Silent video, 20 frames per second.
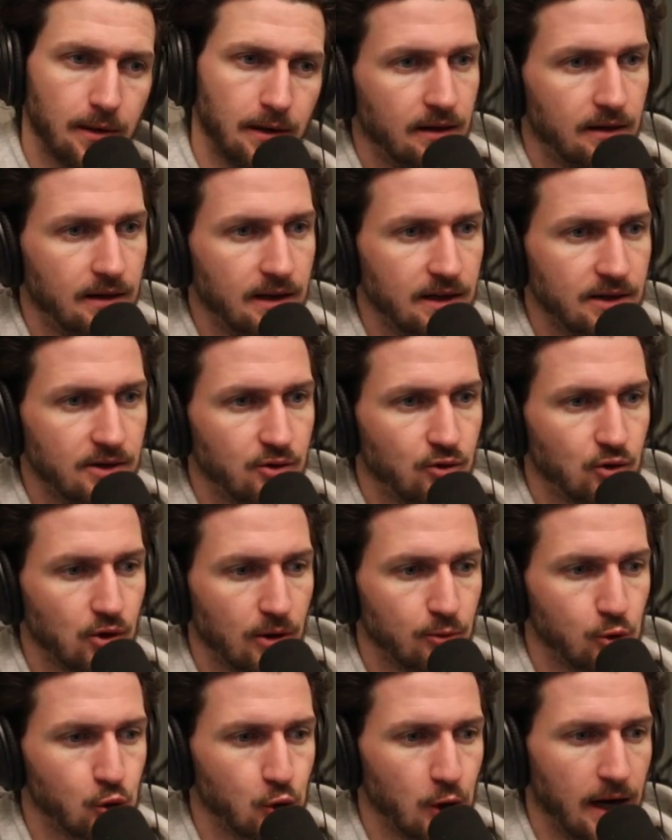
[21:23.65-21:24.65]
This
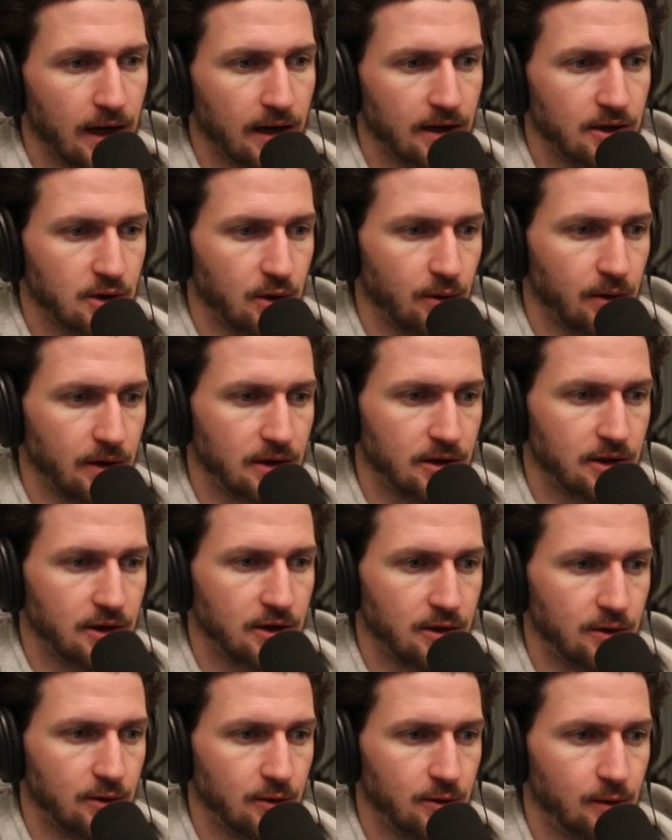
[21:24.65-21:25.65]
drum track is going
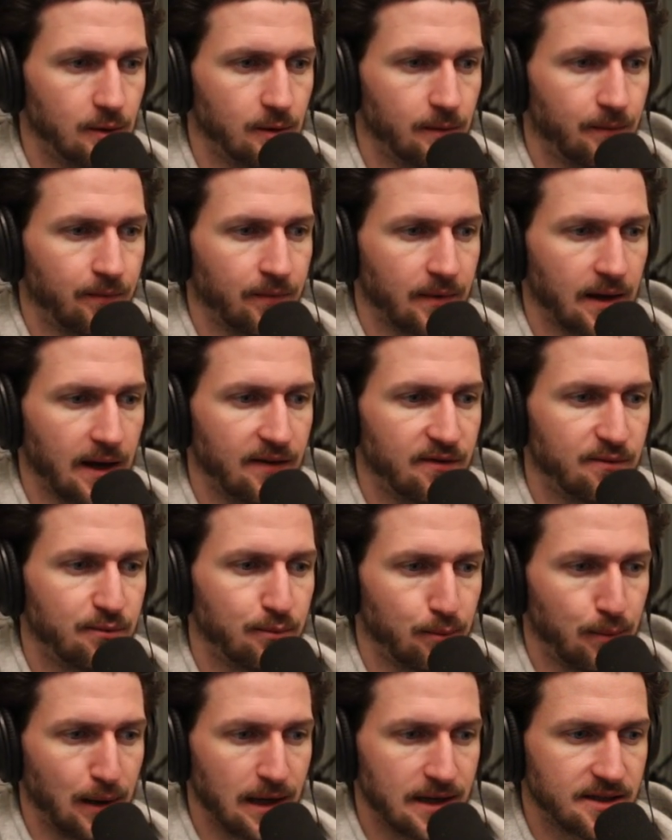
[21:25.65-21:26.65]
to, I've
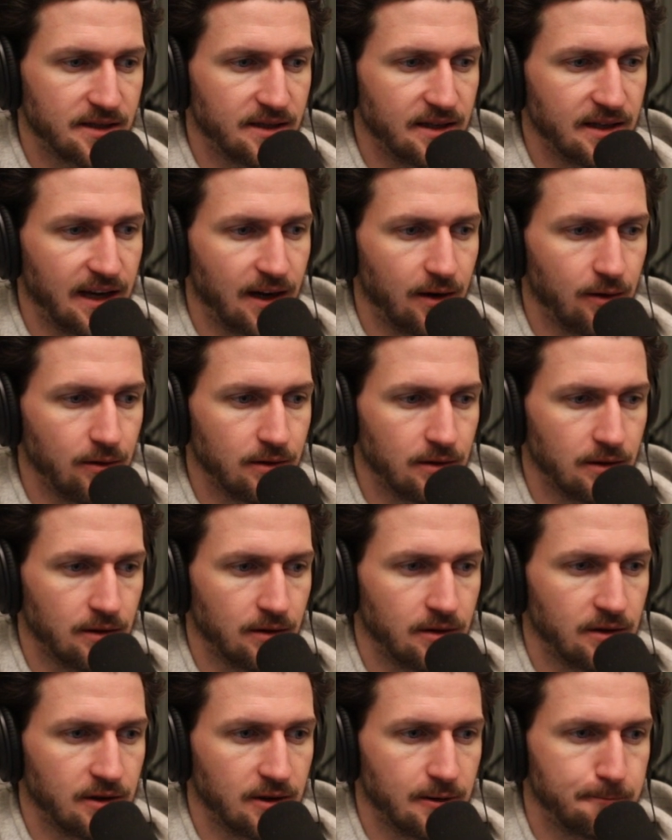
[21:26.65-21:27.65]
bussed it out
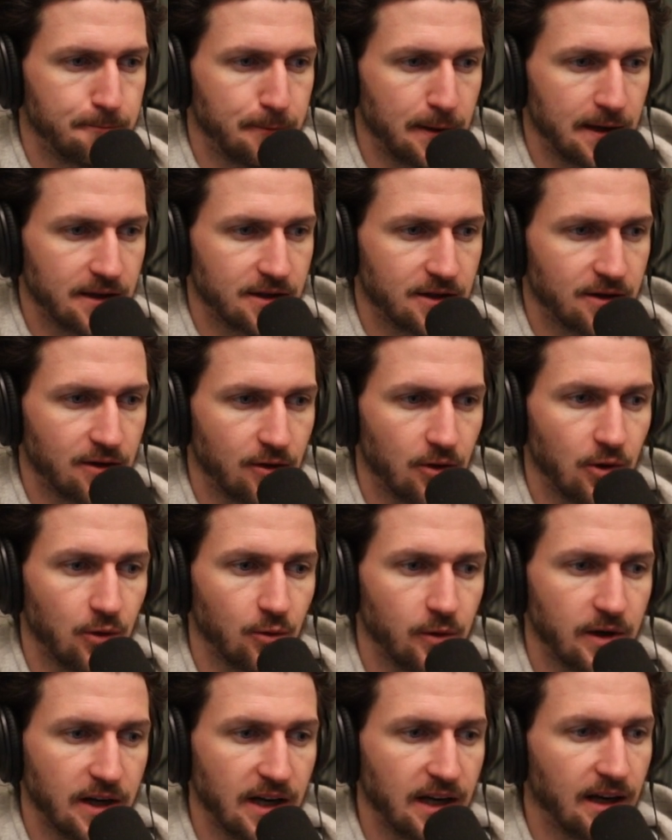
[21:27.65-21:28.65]
to bus
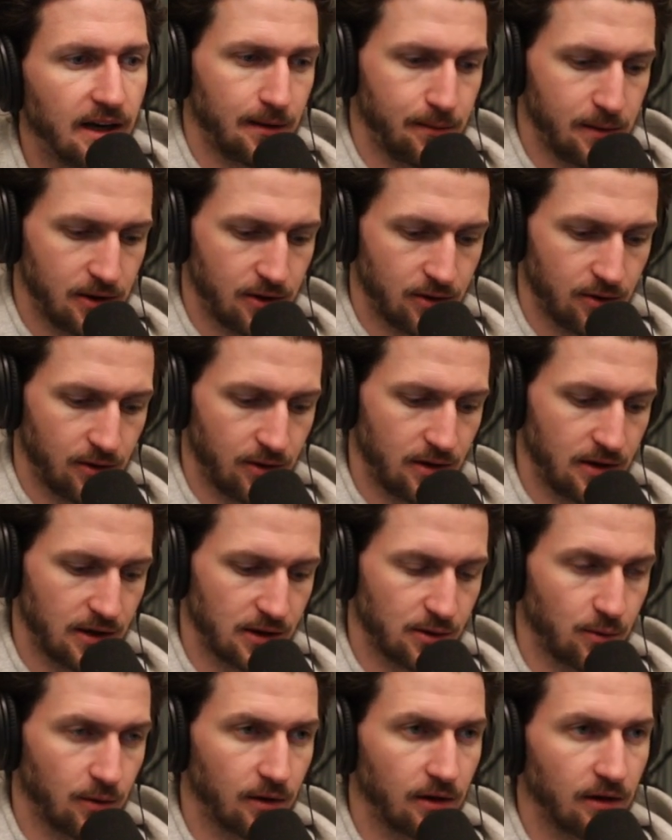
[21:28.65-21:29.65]
3. Let me show you this,
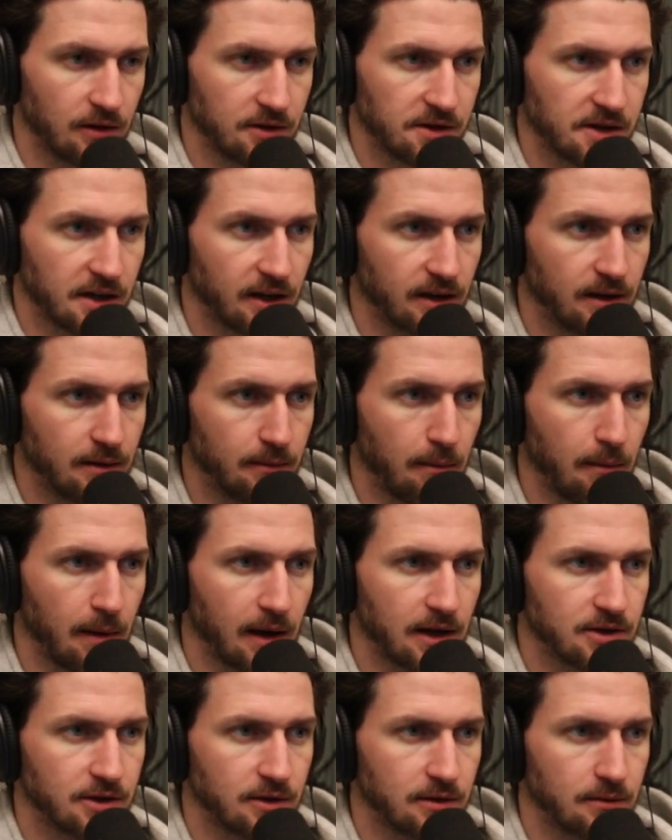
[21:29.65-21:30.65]
what it looks like on the
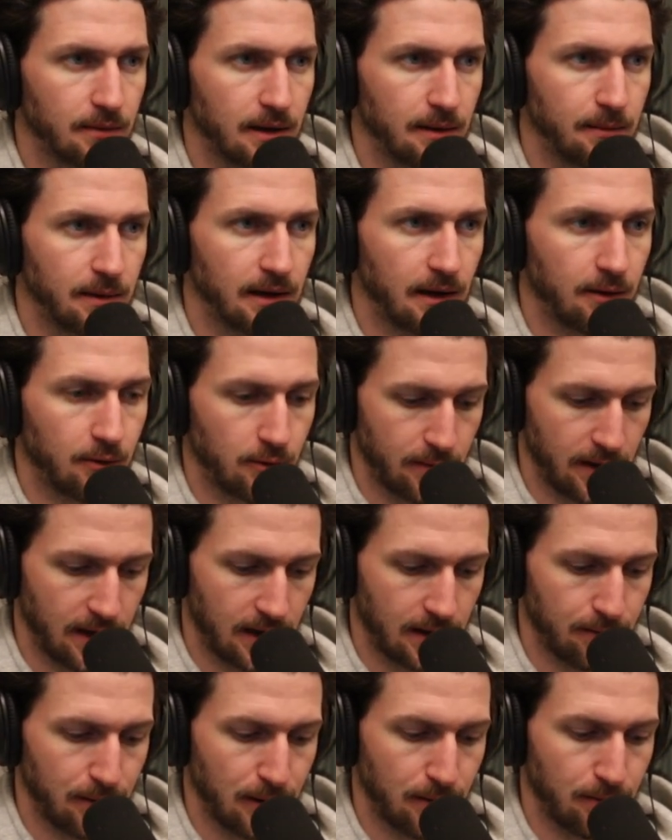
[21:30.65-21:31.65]
mixer. Maybe that will
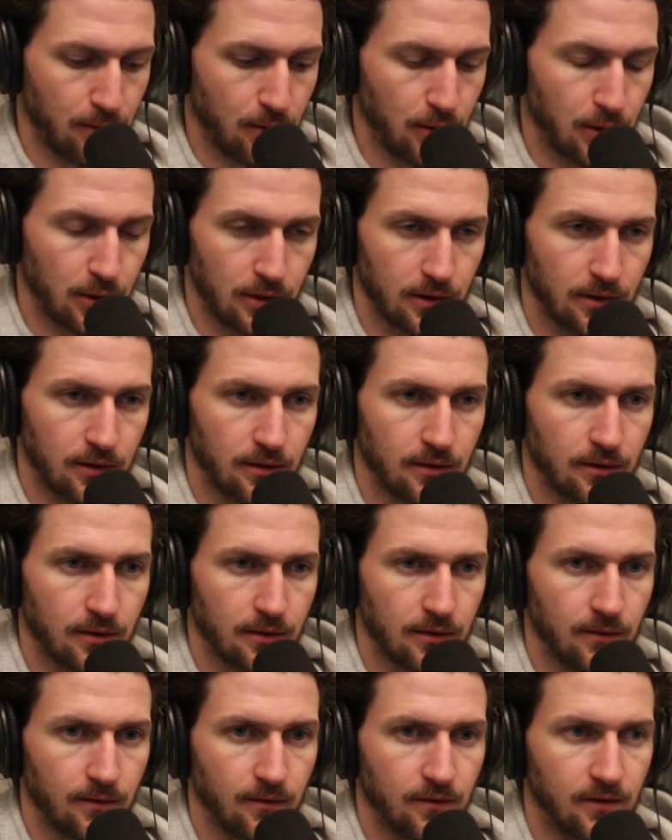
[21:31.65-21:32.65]
make a bit more
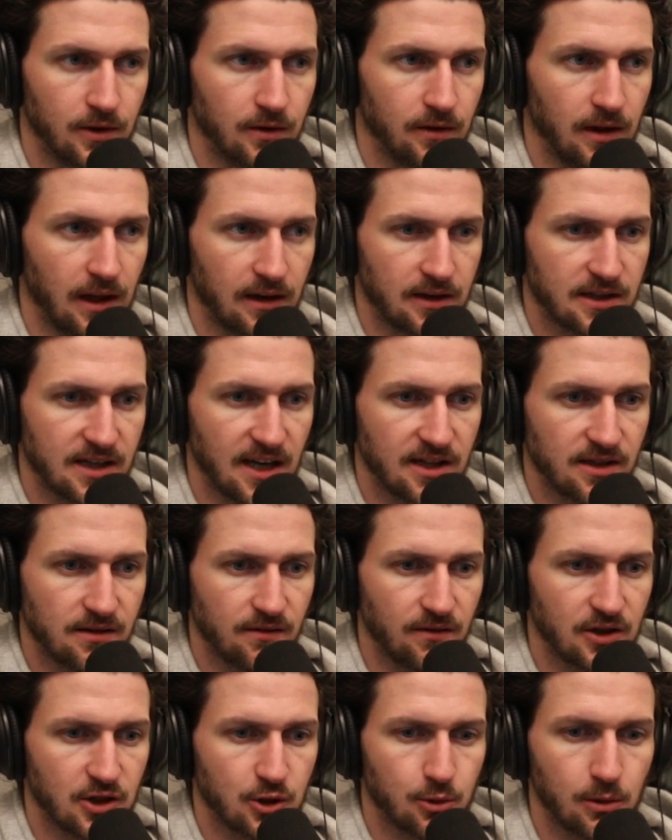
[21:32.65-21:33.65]
sense
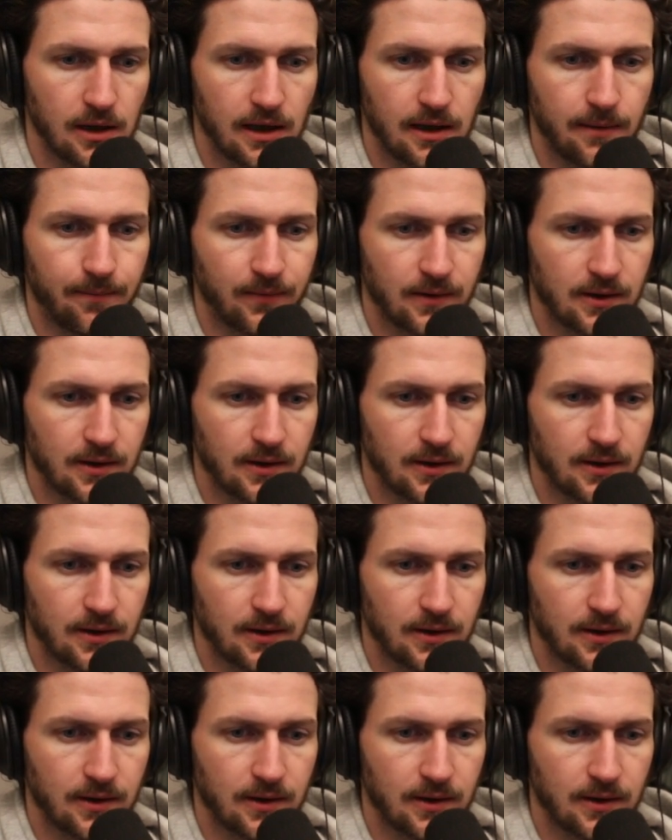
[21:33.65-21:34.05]
visually.